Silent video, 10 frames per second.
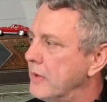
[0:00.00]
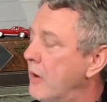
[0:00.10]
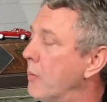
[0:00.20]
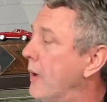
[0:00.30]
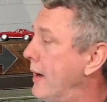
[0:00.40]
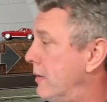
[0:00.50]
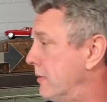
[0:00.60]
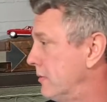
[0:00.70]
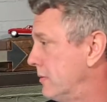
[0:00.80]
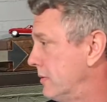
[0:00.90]
You get to meet
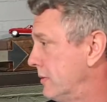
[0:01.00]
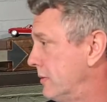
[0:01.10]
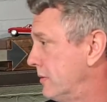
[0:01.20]
all of them.